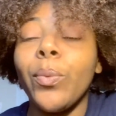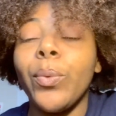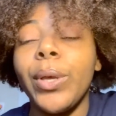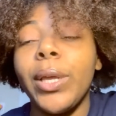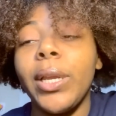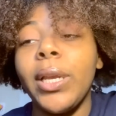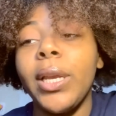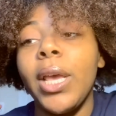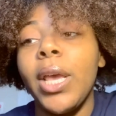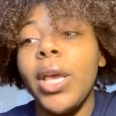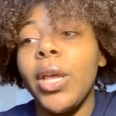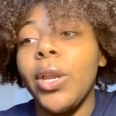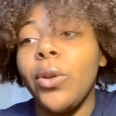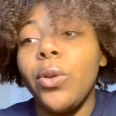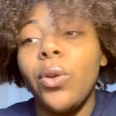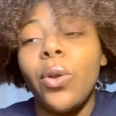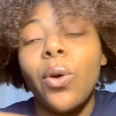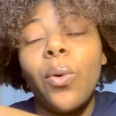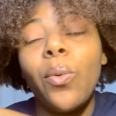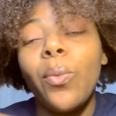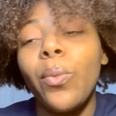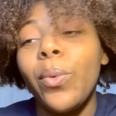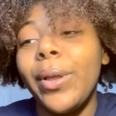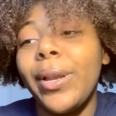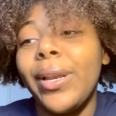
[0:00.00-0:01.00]
when no
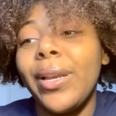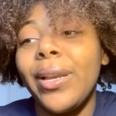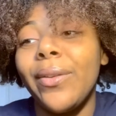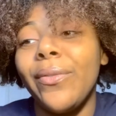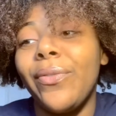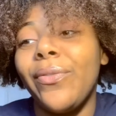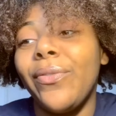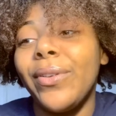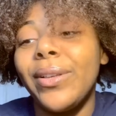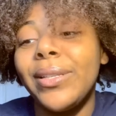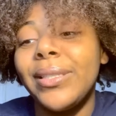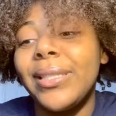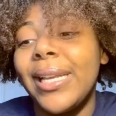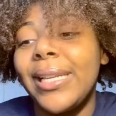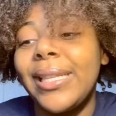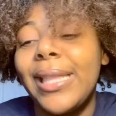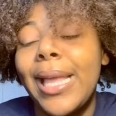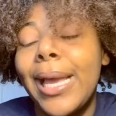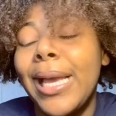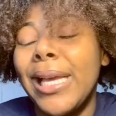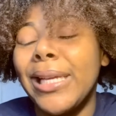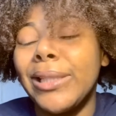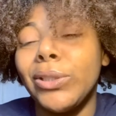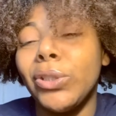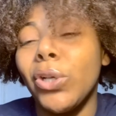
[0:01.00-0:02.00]
one feels like they
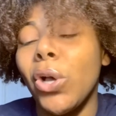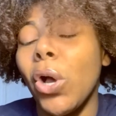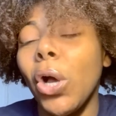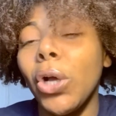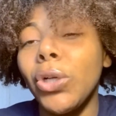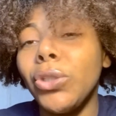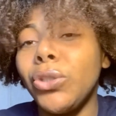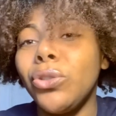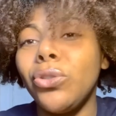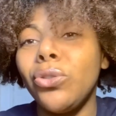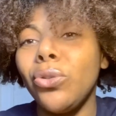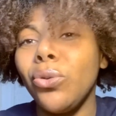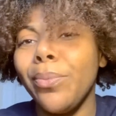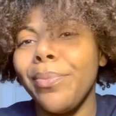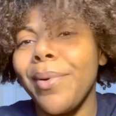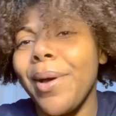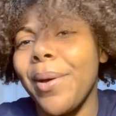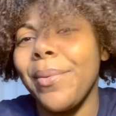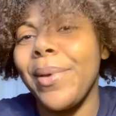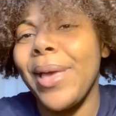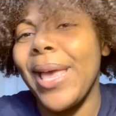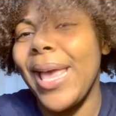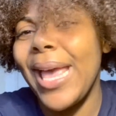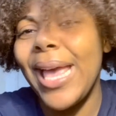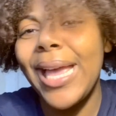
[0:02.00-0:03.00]
could talk to you about